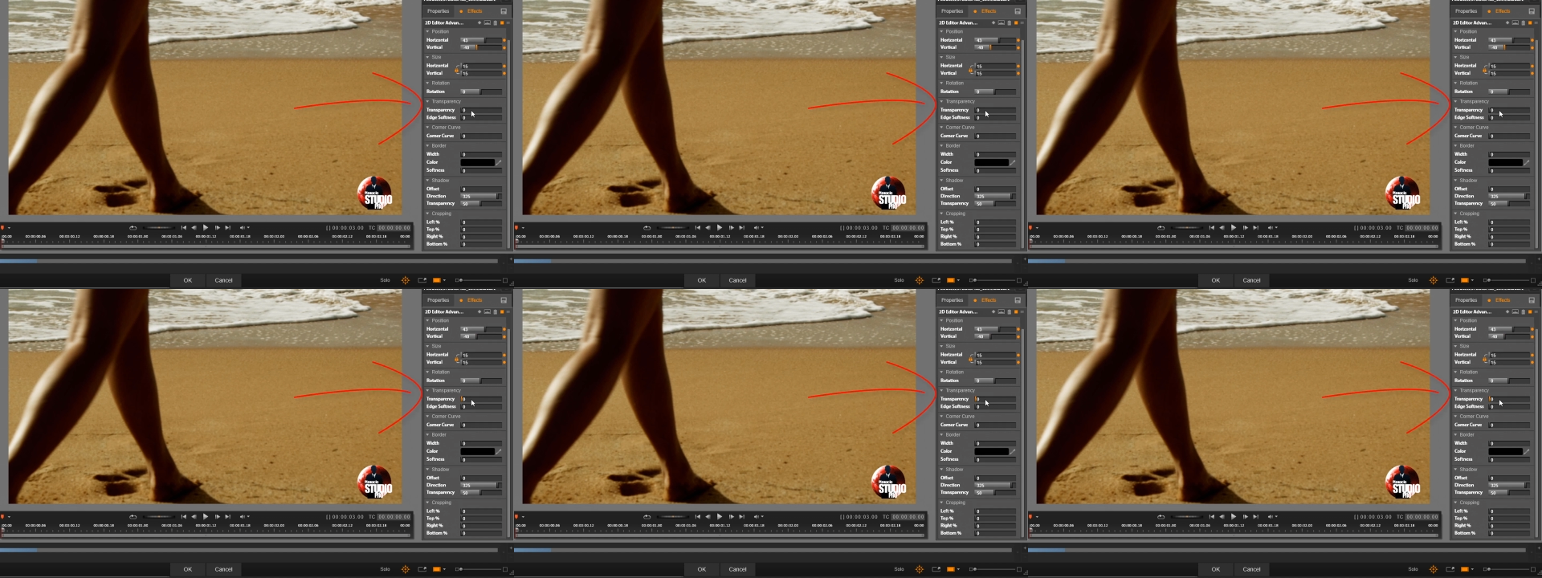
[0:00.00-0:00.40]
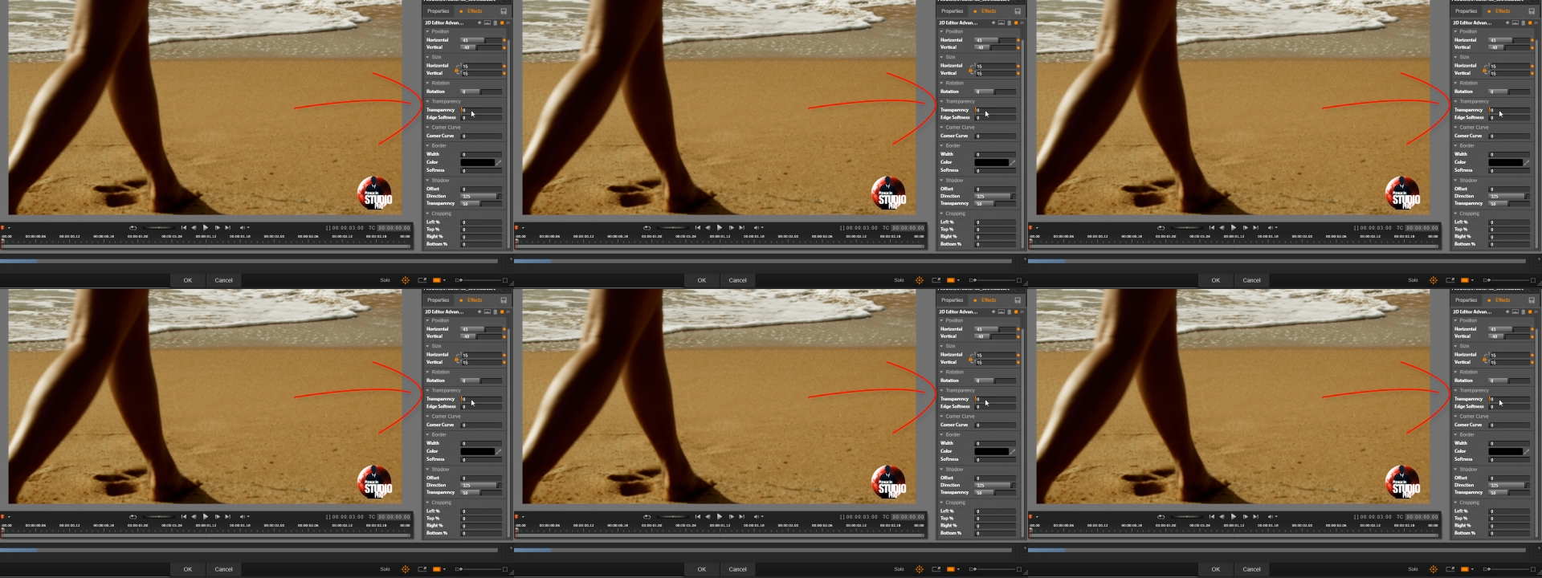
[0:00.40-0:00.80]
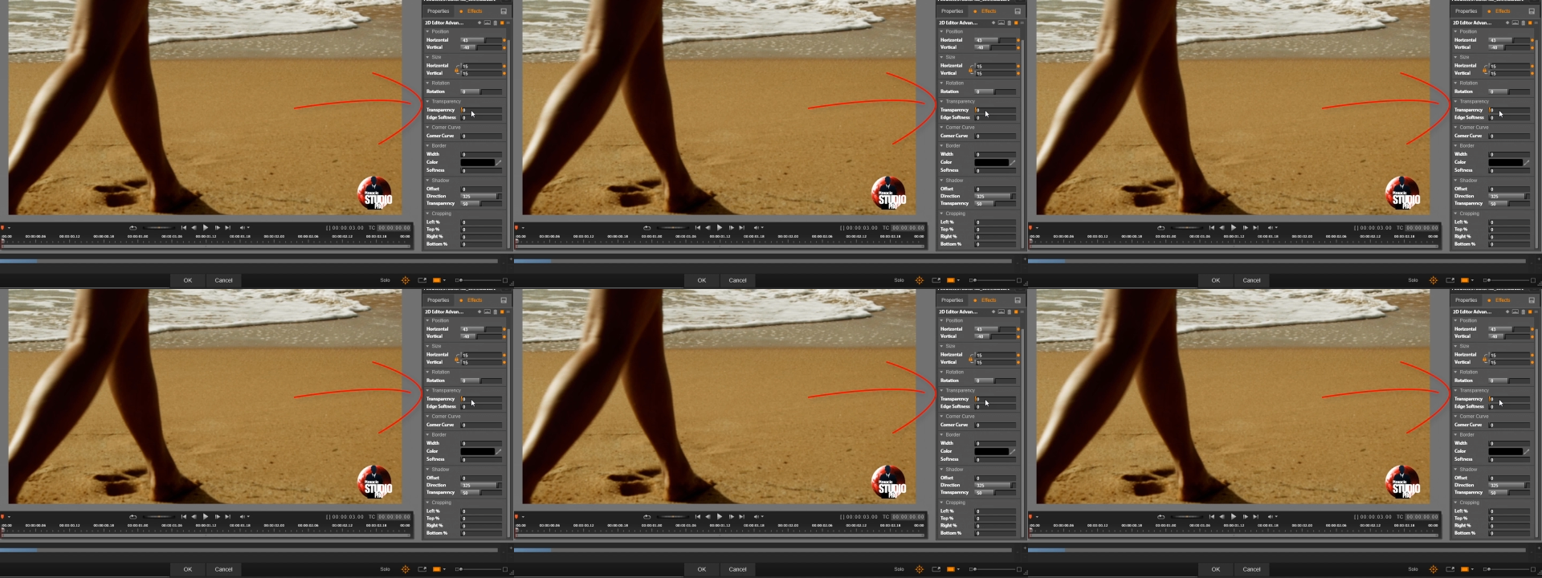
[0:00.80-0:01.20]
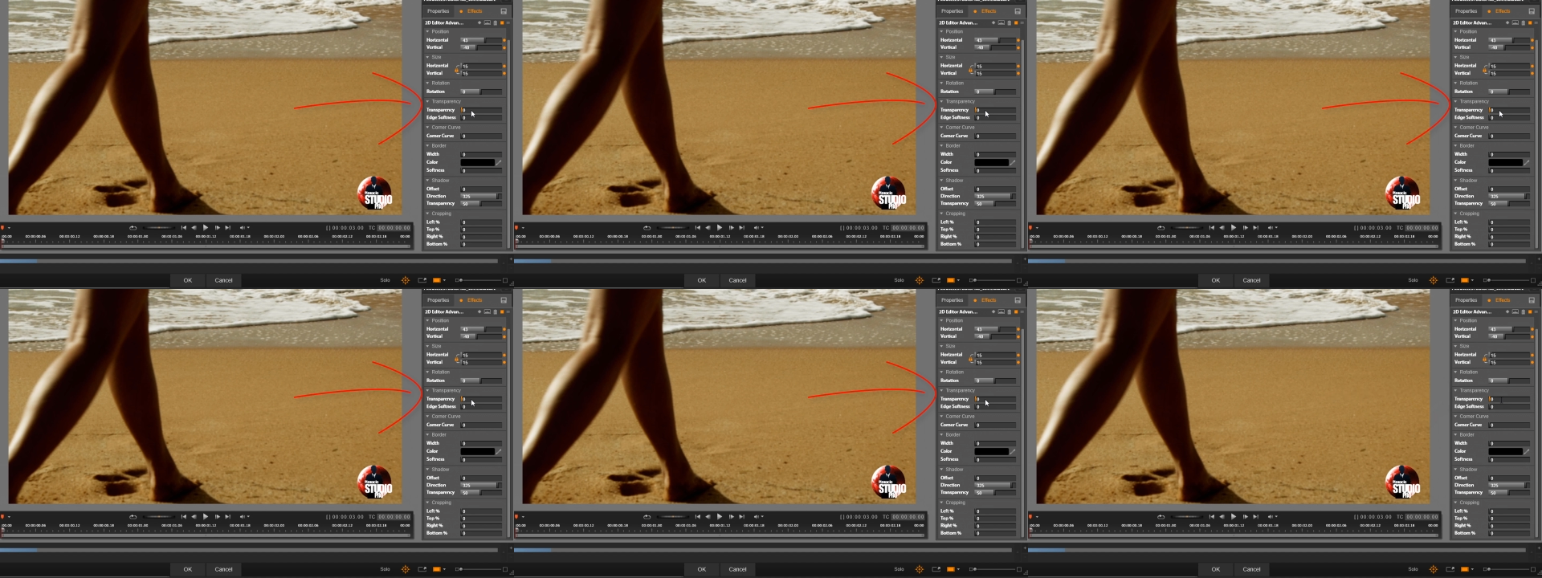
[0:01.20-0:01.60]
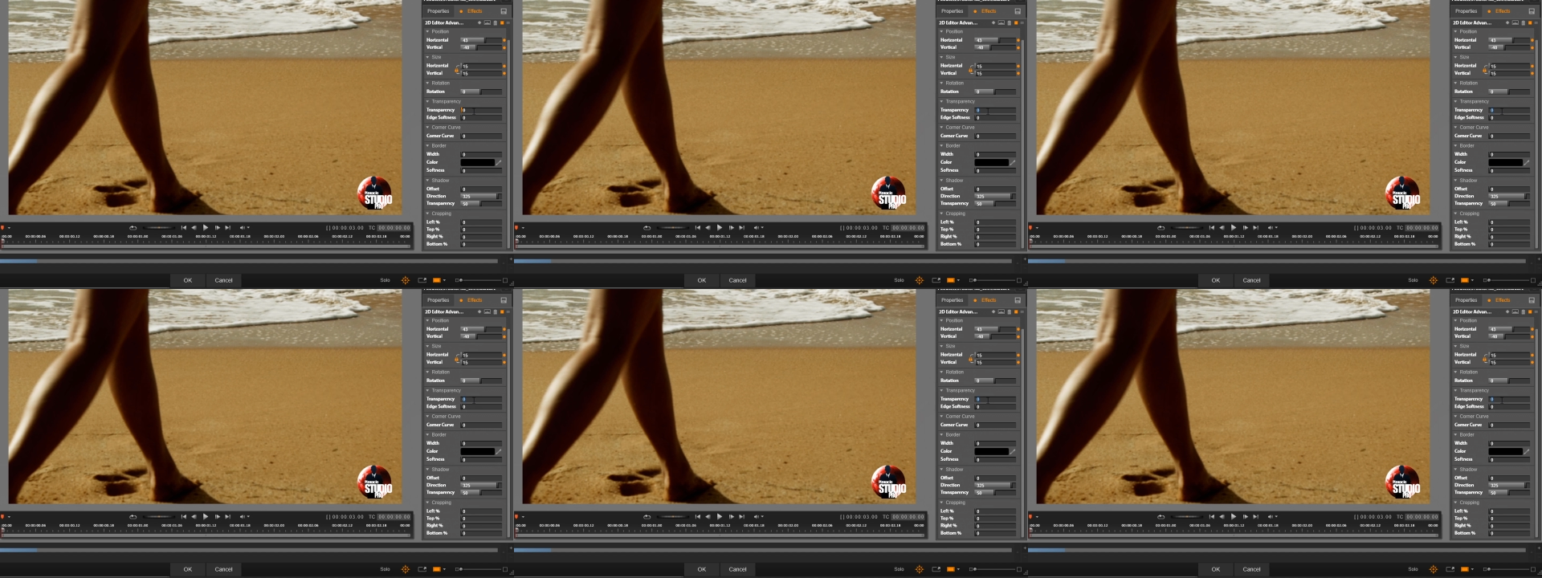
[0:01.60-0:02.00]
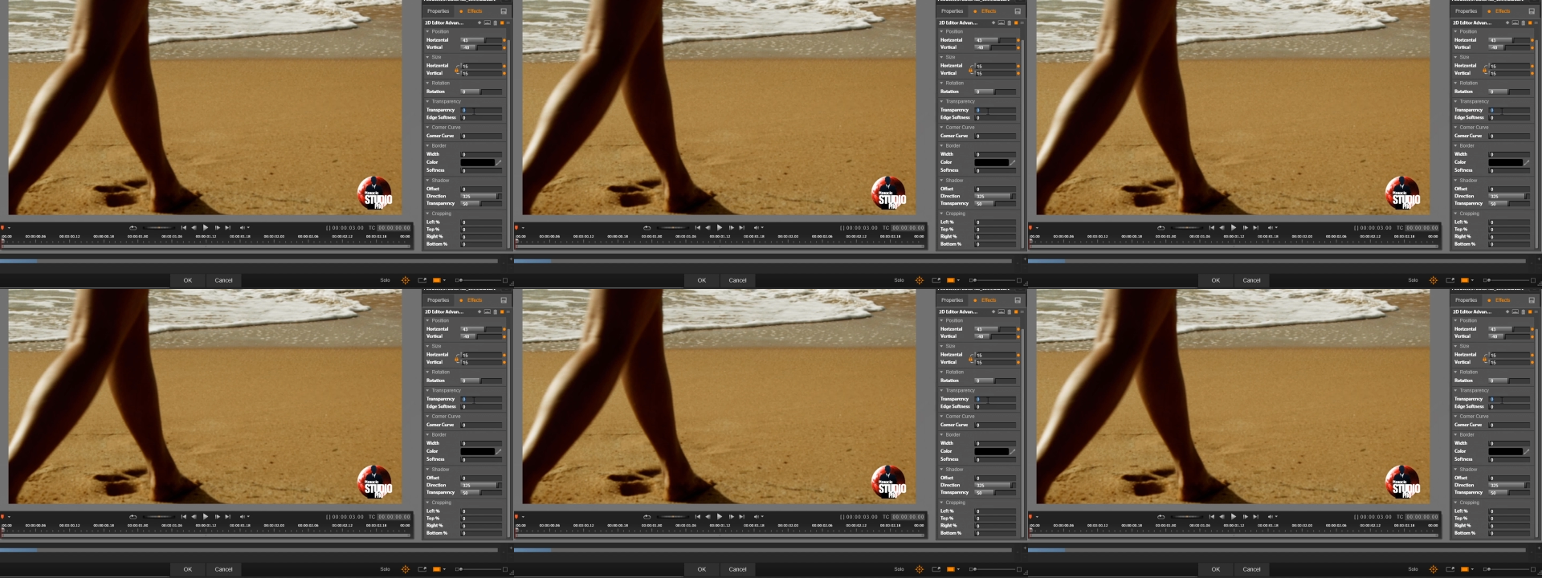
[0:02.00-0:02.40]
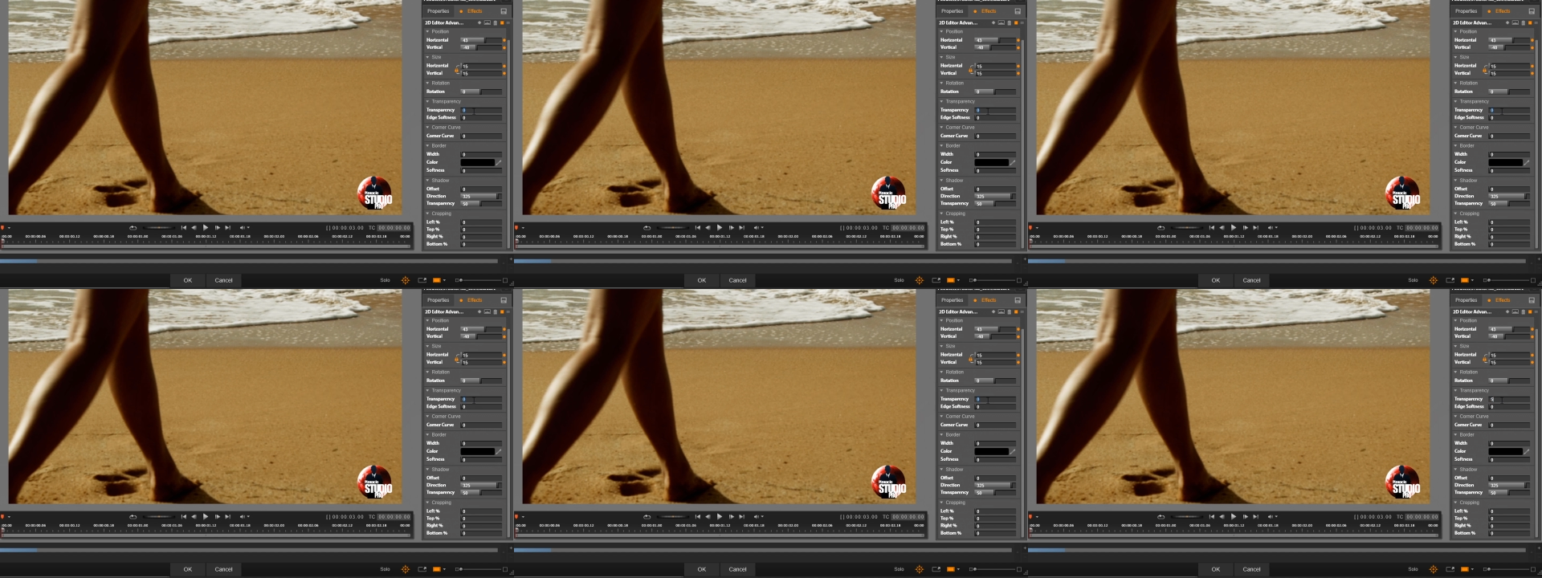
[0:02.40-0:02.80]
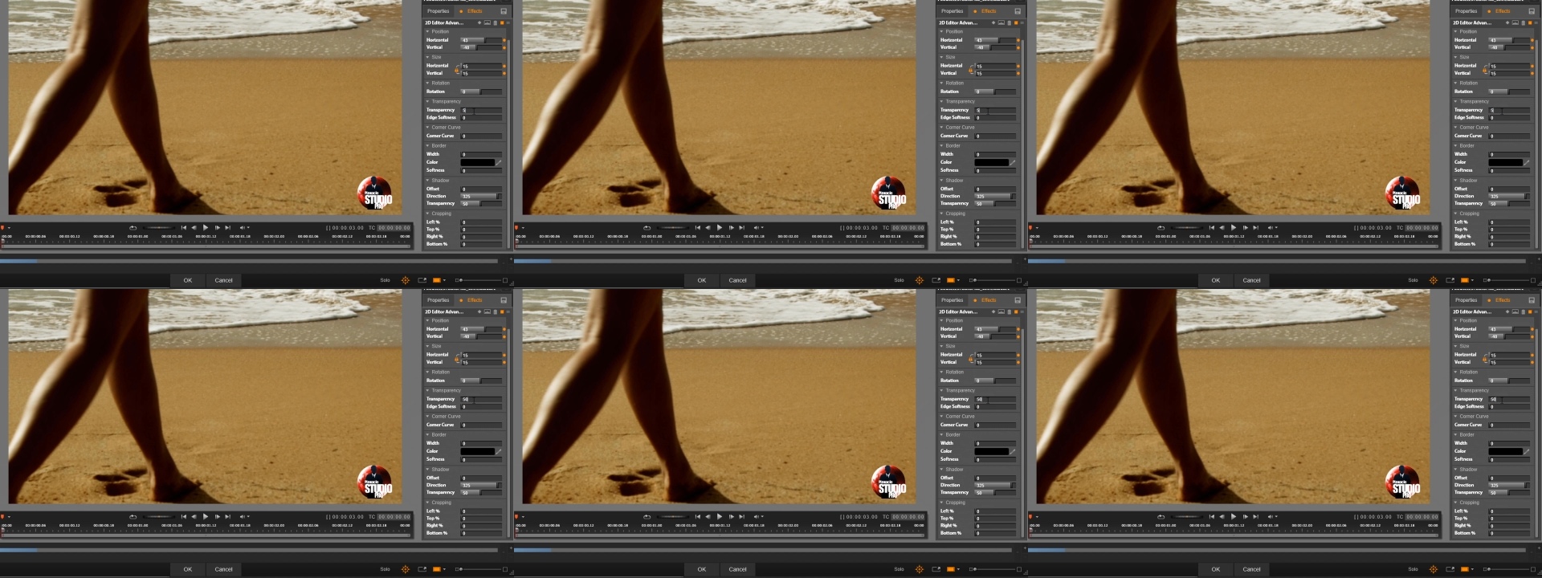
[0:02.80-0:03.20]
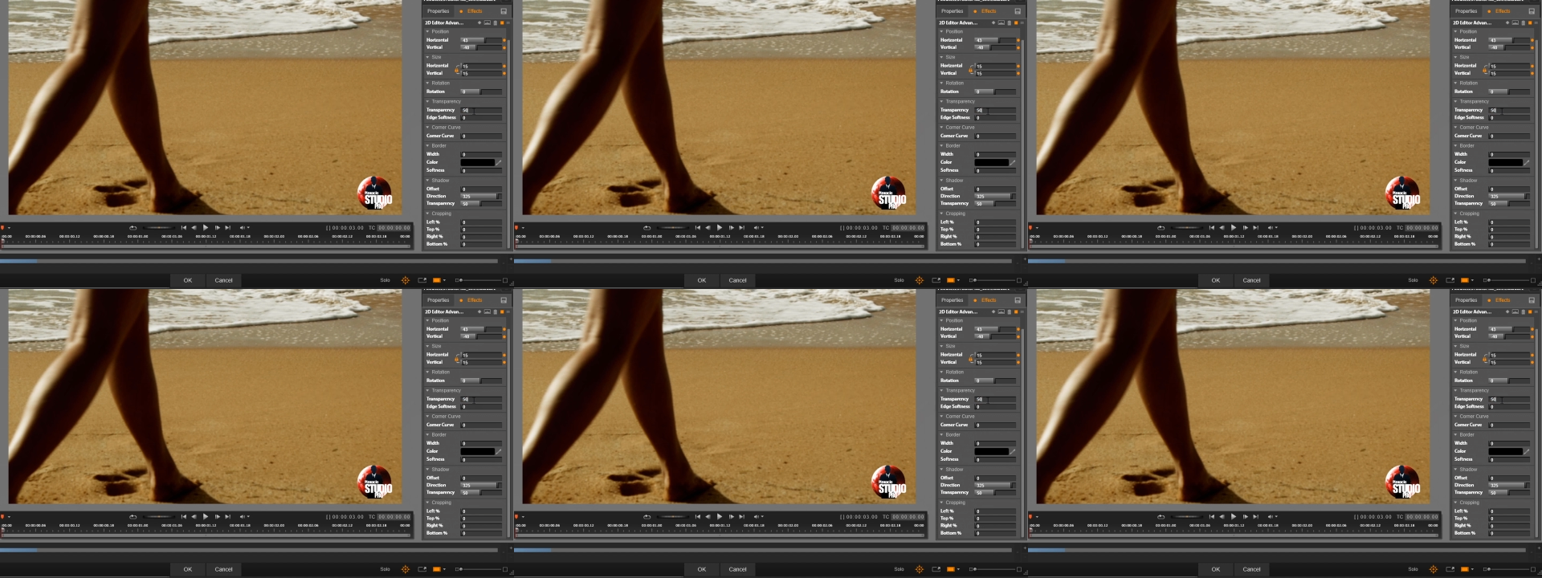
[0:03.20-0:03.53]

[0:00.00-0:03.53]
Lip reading: No face is visible, so there are no lips to read.